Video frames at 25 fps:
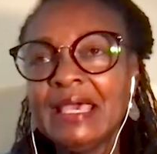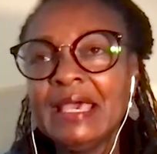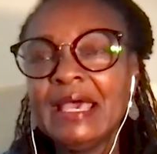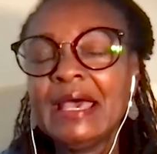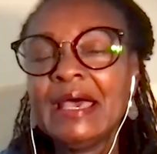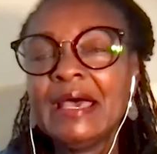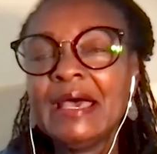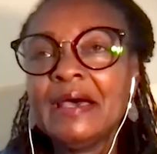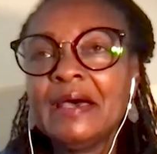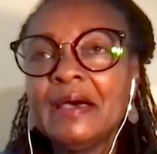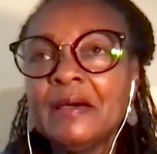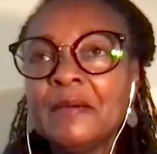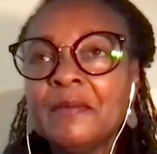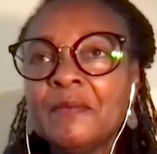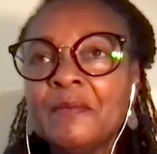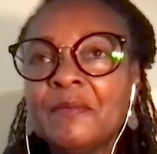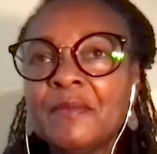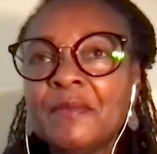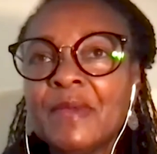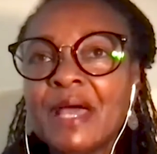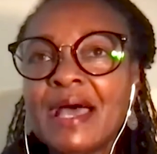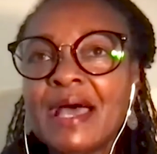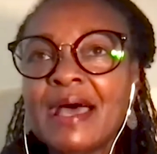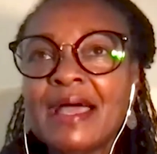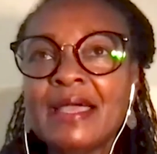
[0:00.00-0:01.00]

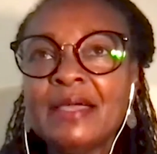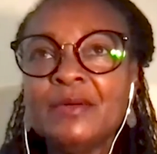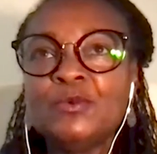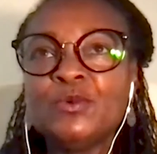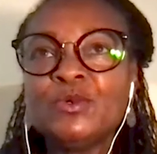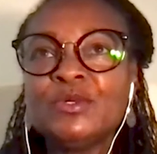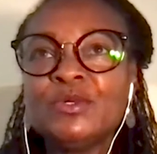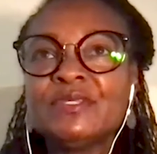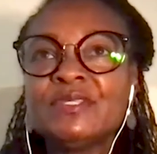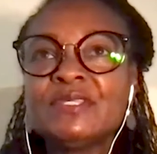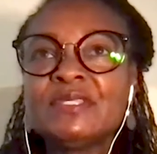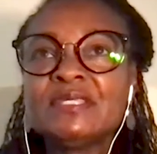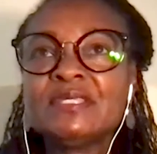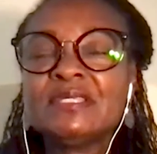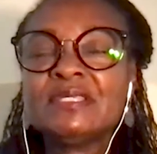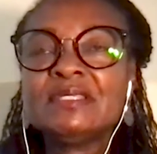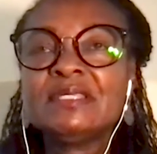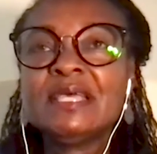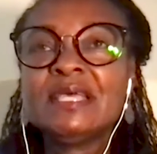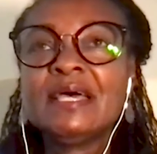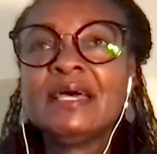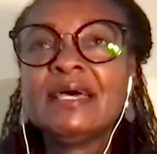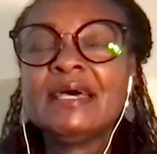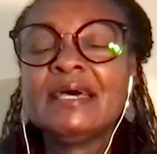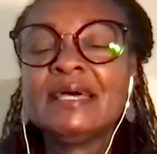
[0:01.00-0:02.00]
I was
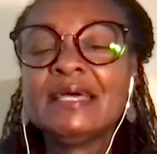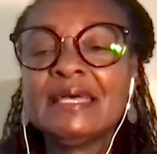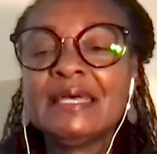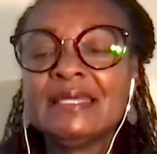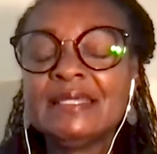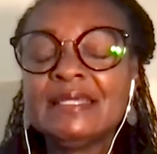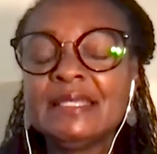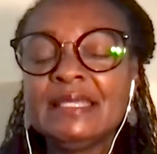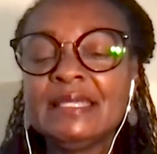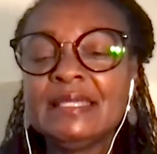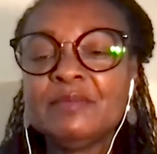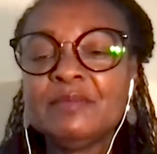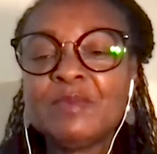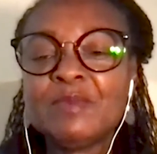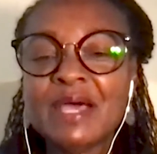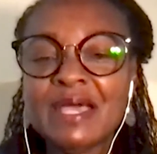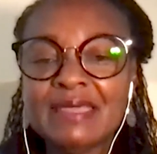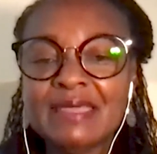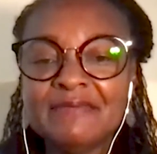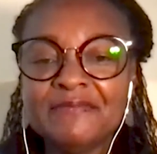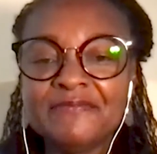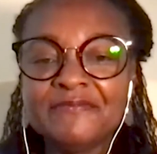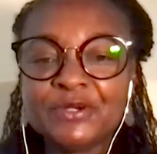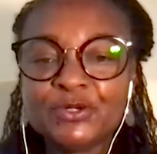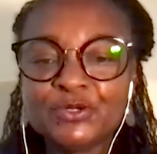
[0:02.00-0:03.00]
in my
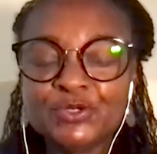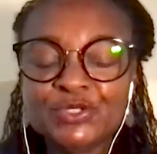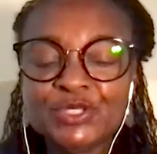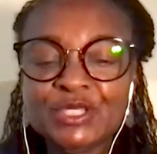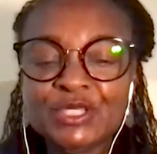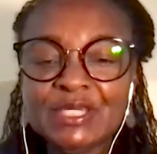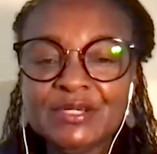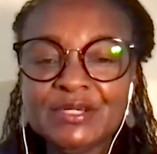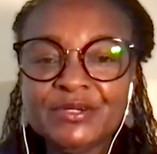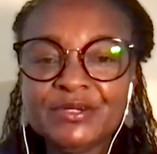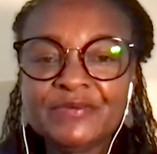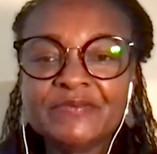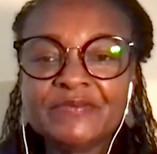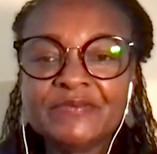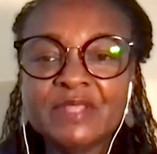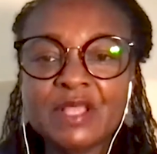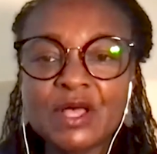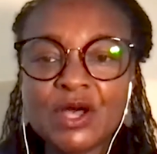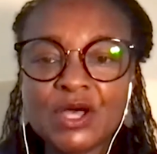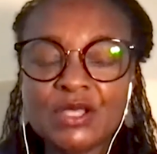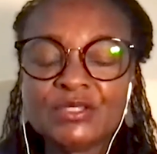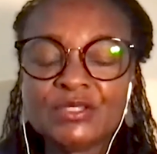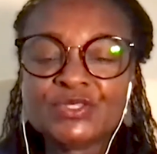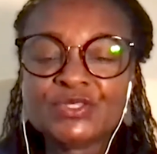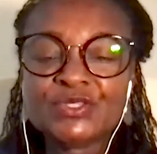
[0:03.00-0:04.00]
first year of
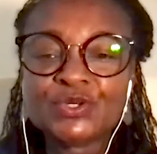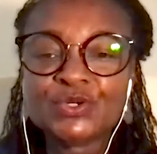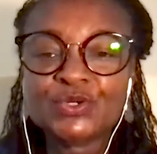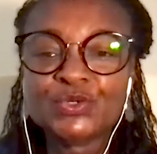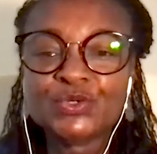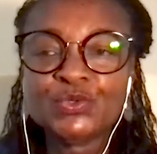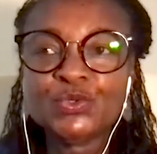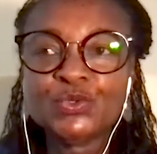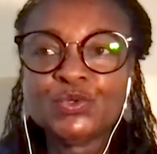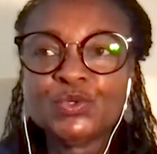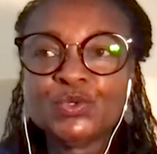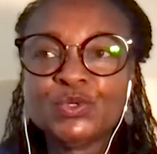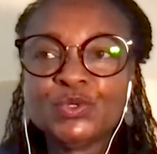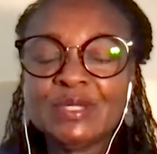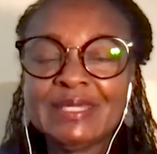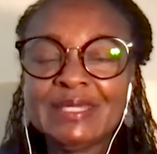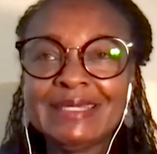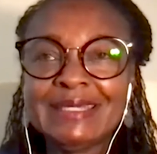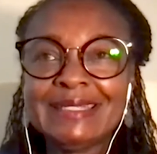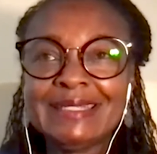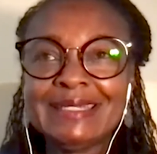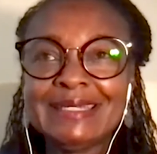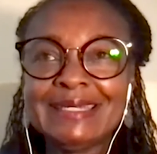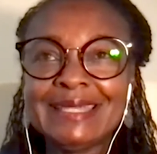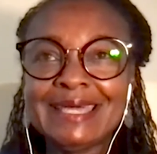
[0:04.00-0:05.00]
law school in